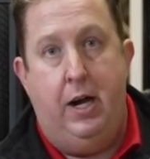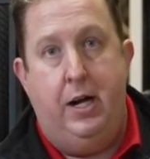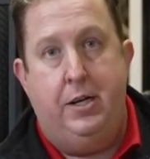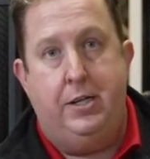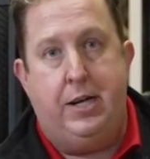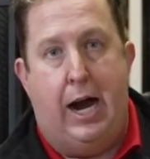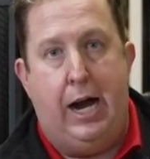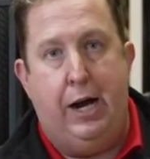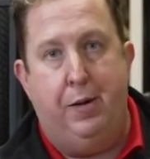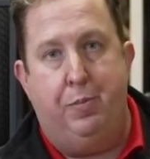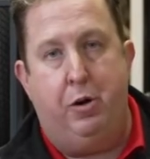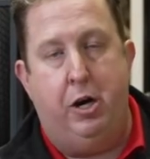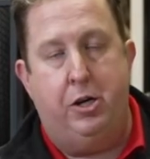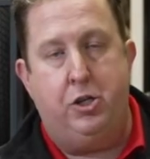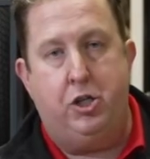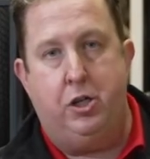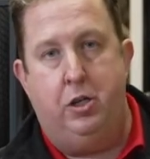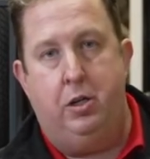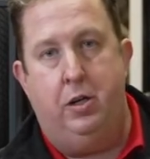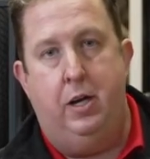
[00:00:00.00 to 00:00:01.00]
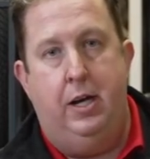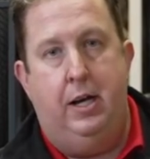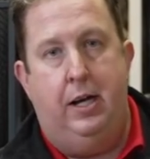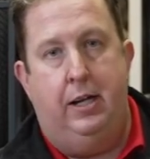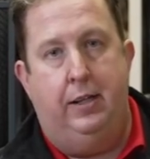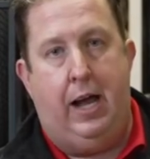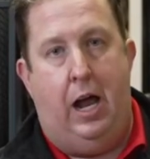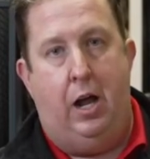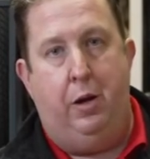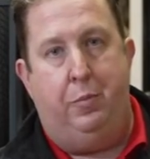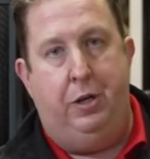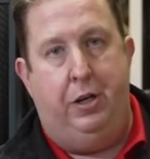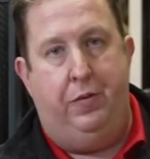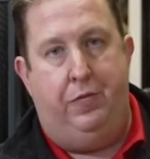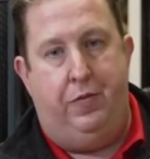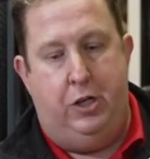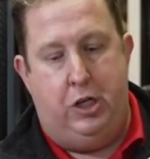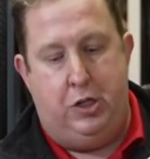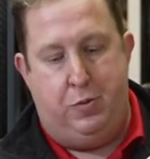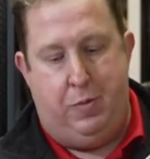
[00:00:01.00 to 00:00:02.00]
tire pressure, allowing me to
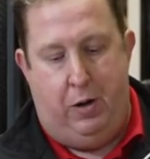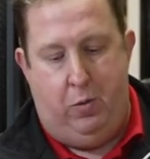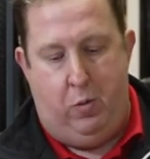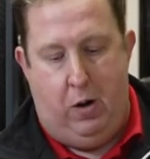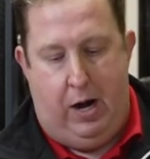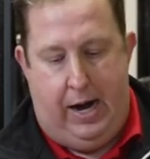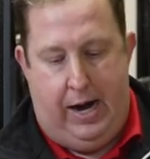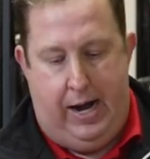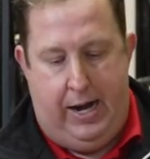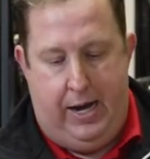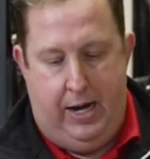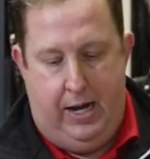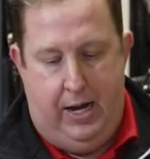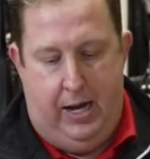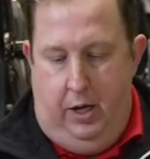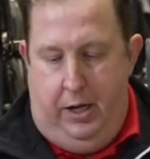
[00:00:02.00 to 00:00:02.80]
finish my ride.